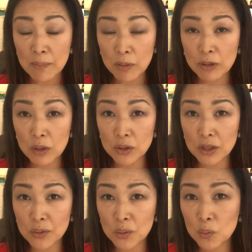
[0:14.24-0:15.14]
But we
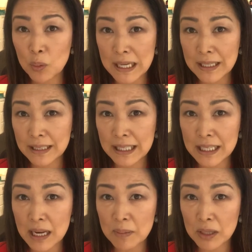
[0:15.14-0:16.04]
also saw a weak
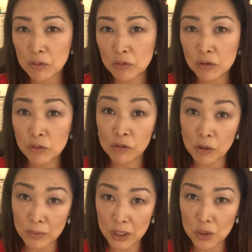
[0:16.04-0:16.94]
lead coming through
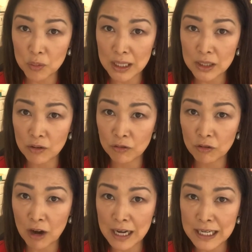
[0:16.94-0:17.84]
from the US on
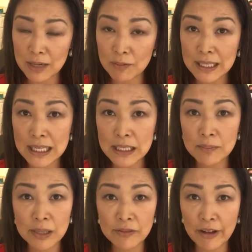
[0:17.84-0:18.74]
Friday, with the
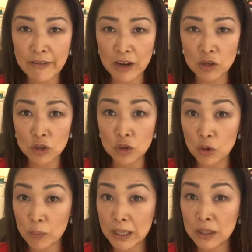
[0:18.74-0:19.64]
S&P 500
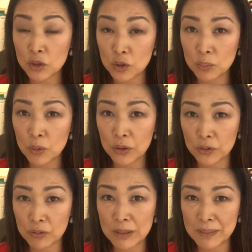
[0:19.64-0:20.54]
dropping
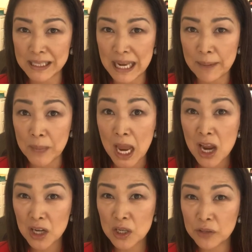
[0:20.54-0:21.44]
2.3%.
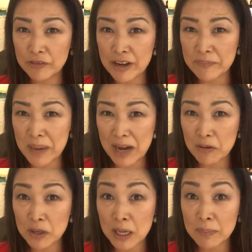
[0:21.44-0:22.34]
Non-farm
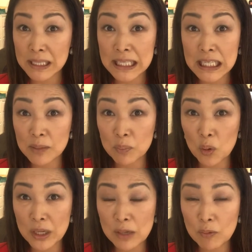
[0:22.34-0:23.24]
payroll numbers
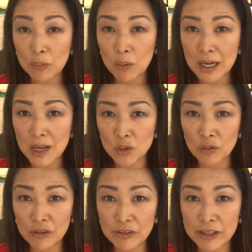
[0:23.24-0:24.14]
disappointing, with
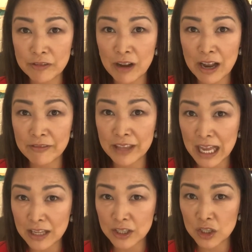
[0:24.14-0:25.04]

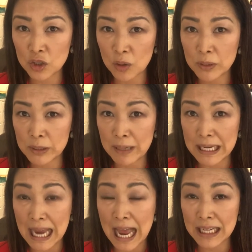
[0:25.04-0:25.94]
155,000 jobs
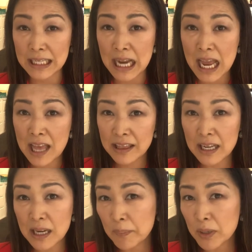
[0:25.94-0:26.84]
being added.
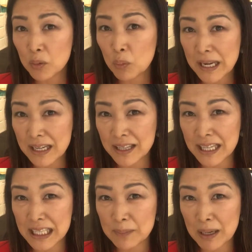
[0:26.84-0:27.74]
That number weaker
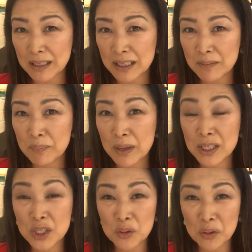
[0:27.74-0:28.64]
than expected,
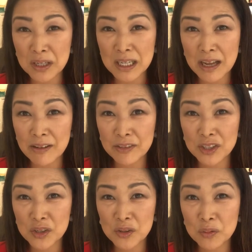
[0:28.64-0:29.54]
but strong enough
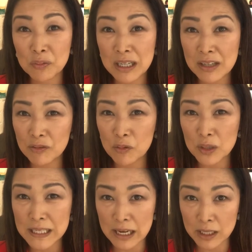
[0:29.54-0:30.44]
to
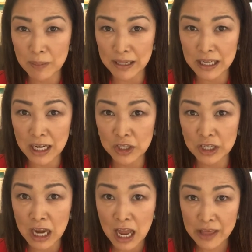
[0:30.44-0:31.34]
reinforce the
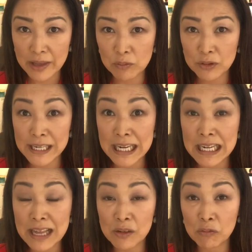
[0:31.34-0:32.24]
expectation that we'll see
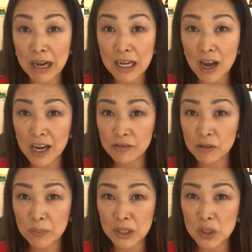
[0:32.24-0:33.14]
another rate hike
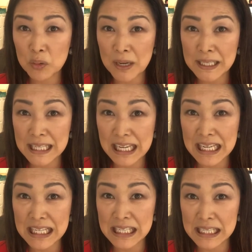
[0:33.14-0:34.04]
from the US
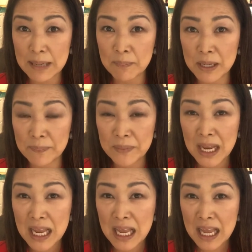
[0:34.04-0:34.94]
in December.
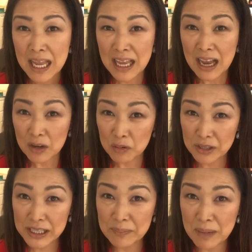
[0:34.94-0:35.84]

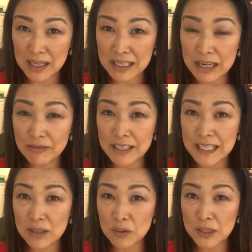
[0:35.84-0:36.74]
Across the market, every
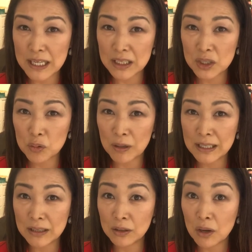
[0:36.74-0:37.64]
single sector
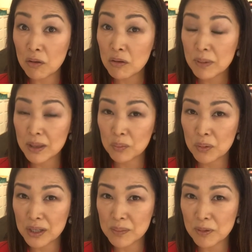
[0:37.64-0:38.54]
traded lower, but the
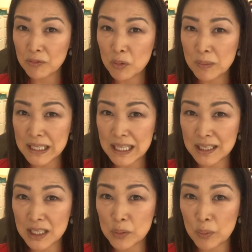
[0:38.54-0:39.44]
worst performing
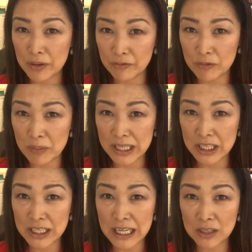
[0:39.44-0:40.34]
sectors were
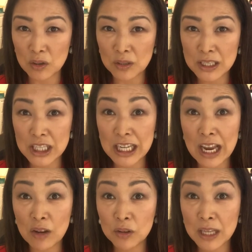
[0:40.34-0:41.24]
information technology,
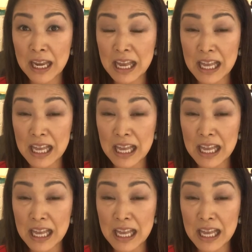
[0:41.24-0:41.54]
healthcare,